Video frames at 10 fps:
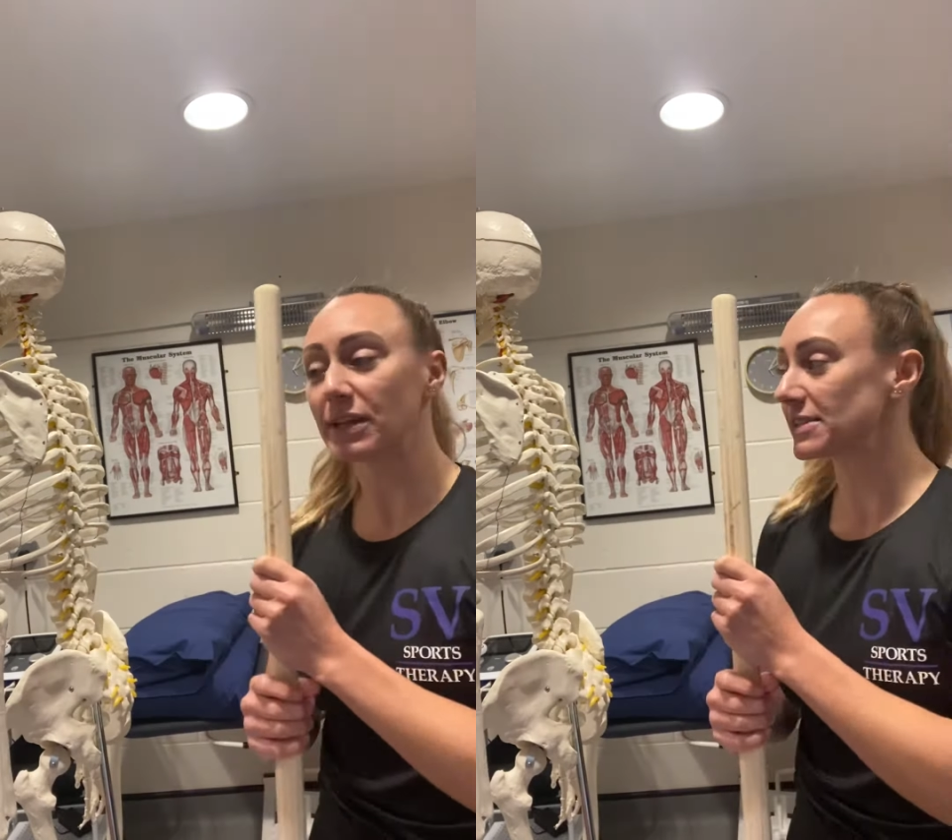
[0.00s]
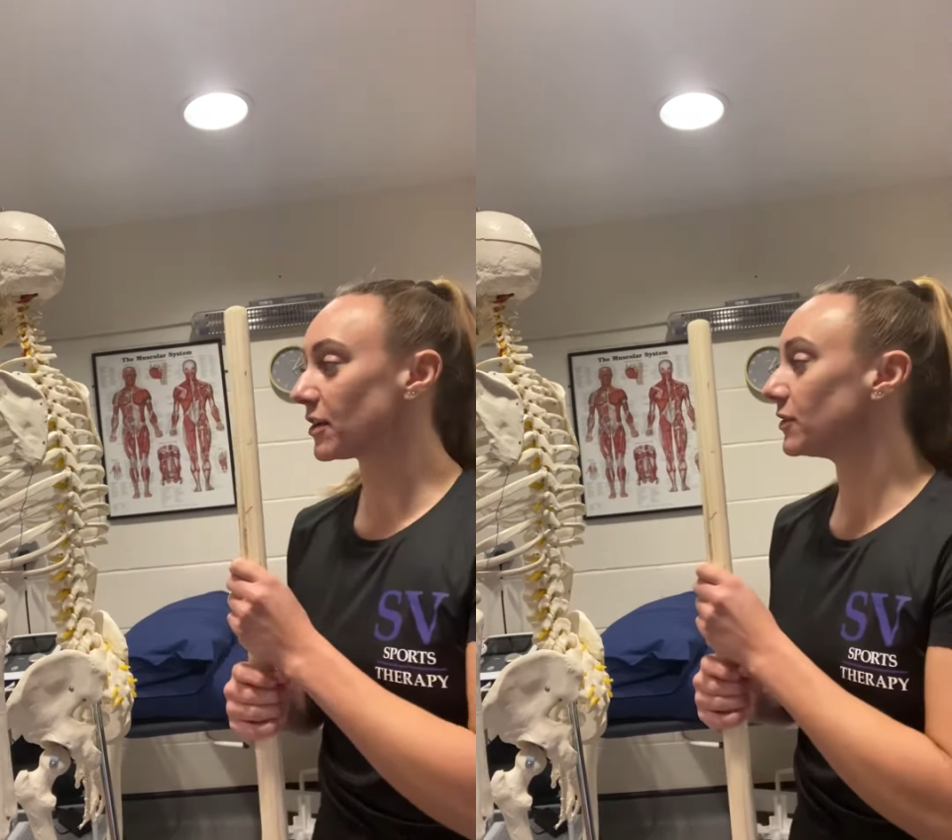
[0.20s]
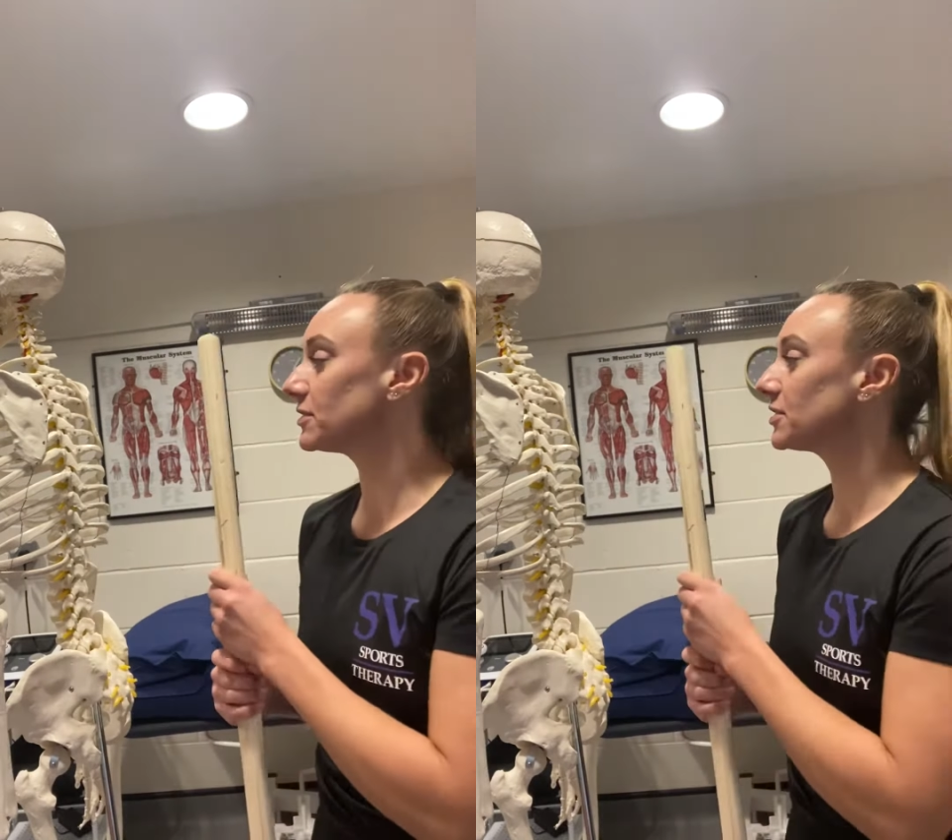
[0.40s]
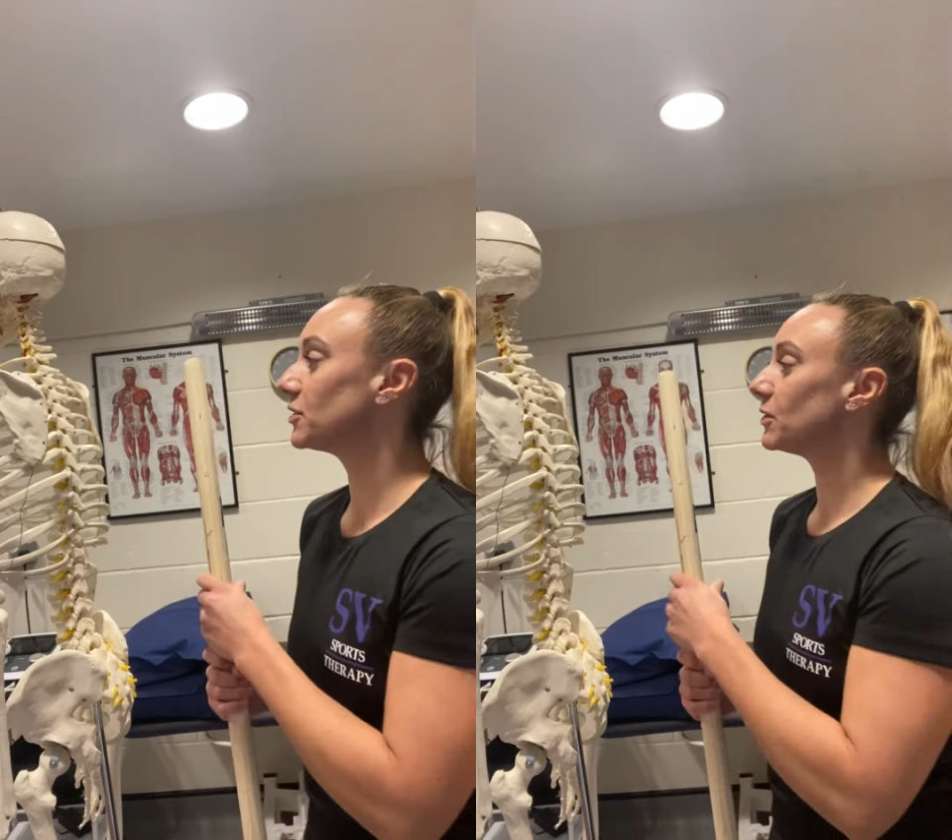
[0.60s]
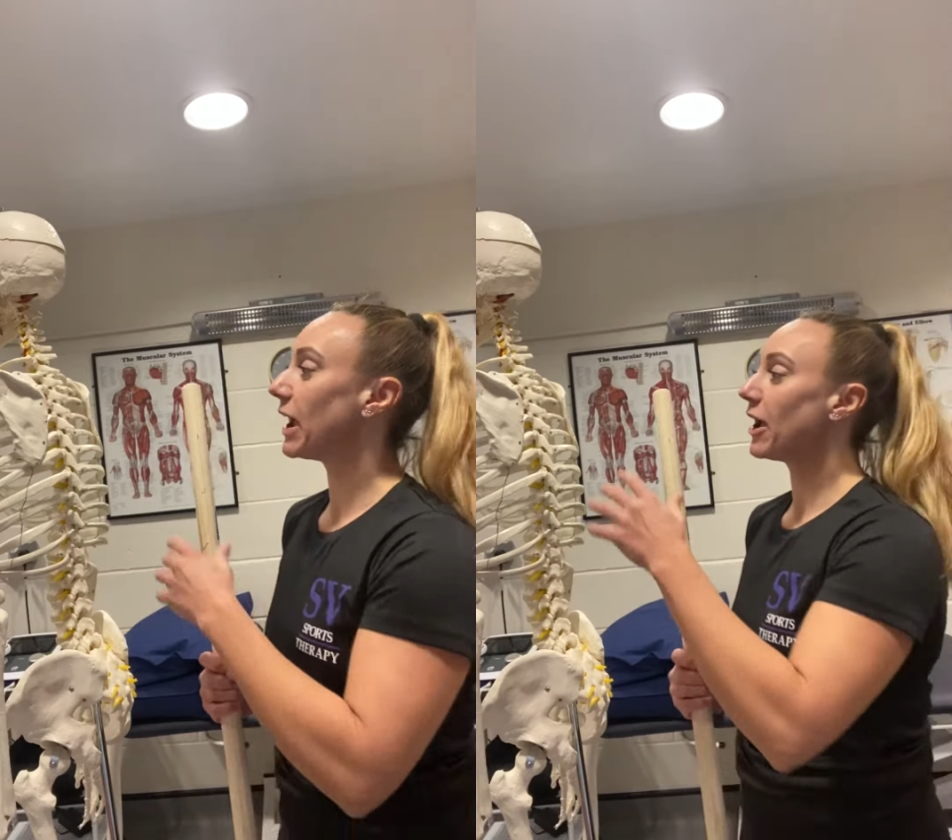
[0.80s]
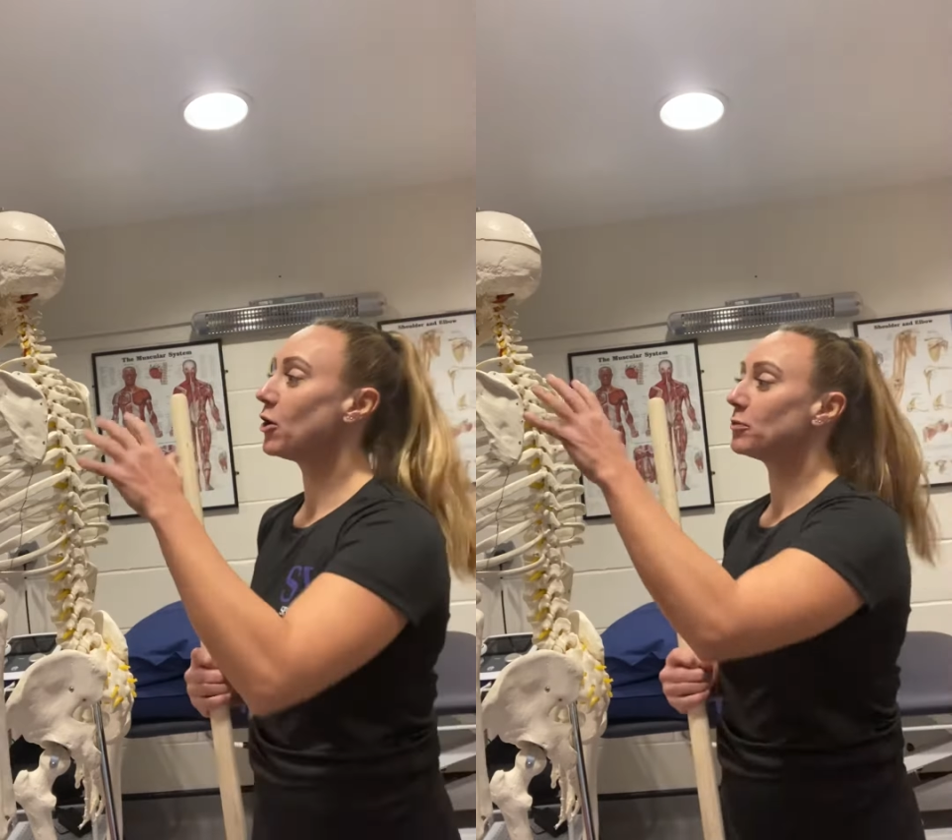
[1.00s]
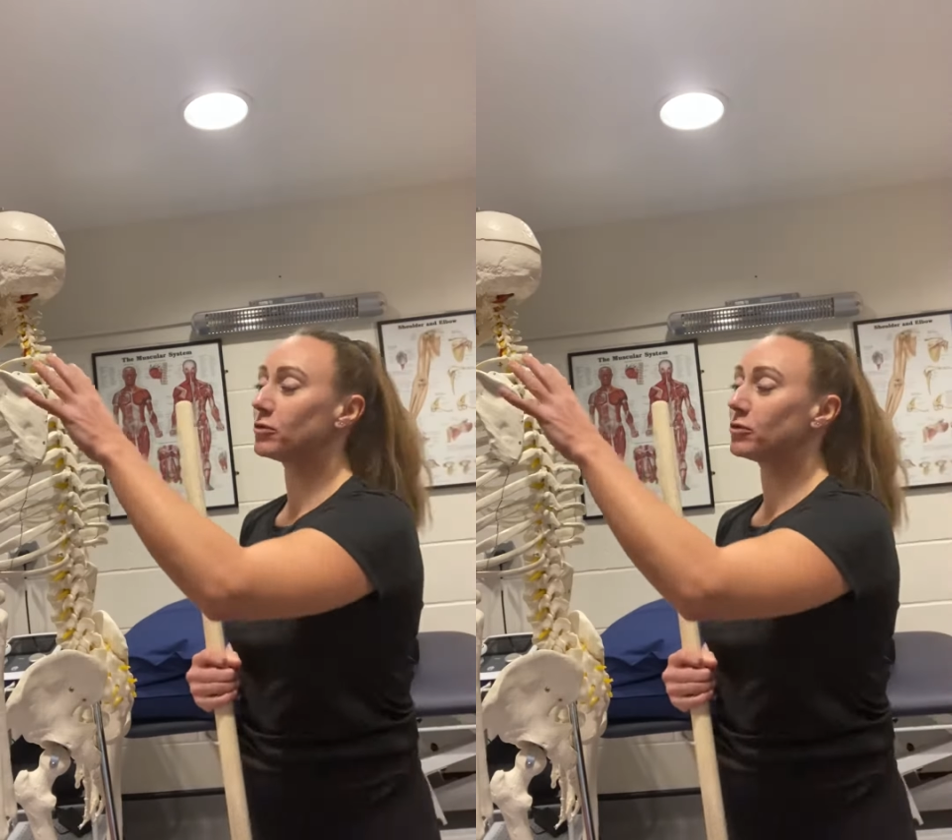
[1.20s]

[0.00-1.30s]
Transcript: It's going to help